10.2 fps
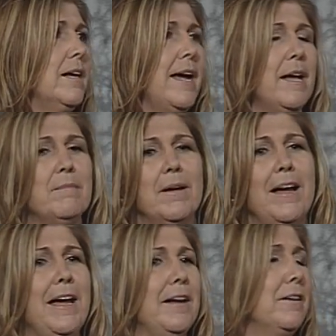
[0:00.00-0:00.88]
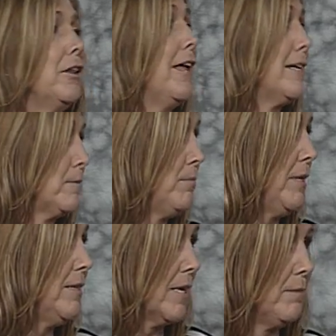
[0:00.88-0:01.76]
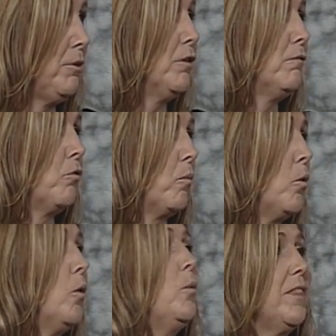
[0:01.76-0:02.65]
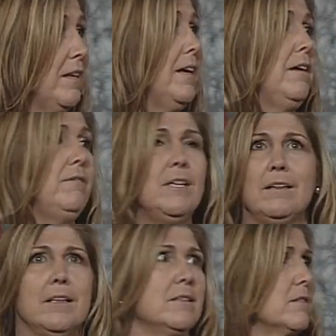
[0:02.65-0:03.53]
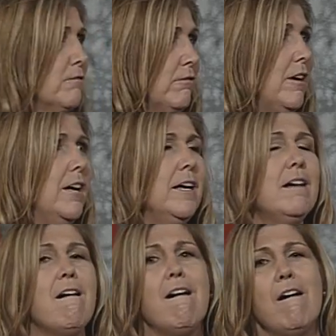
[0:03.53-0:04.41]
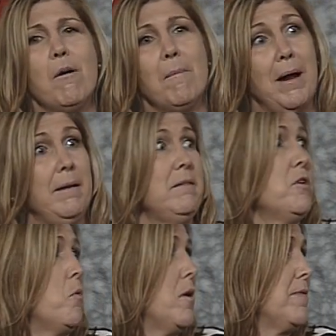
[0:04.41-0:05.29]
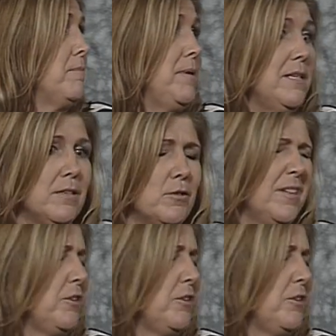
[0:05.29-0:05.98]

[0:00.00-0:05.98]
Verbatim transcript: and I had I had a Class B type uniform on with the Navy, and that doesn't fly. Um, I didn't know what the pieces.